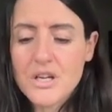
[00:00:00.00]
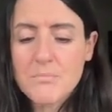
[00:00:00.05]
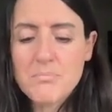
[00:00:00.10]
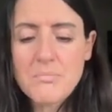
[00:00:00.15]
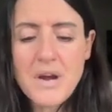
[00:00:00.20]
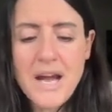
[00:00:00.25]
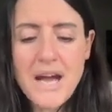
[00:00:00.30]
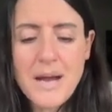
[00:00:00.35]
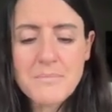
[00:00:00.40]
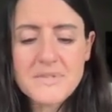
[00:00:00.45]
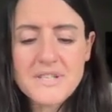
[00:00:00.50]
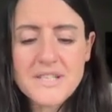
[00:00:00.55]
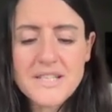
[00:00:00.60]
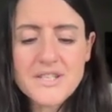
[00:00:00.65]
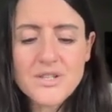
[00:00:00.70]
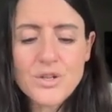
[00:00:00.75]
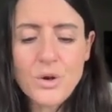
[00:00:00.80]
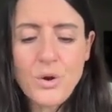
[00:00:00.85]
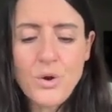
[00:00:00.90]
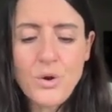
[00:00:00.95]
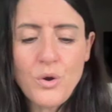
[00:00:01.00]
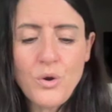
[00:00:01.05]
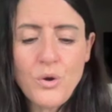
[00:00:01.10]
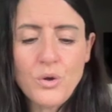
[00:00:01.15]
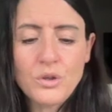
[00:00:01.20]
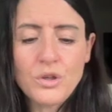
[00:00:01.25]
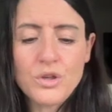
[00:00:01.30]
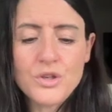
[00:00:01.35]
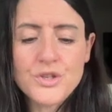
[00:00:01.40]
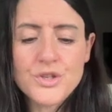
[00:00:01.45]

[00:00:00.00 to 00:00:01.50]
Perhaps it has all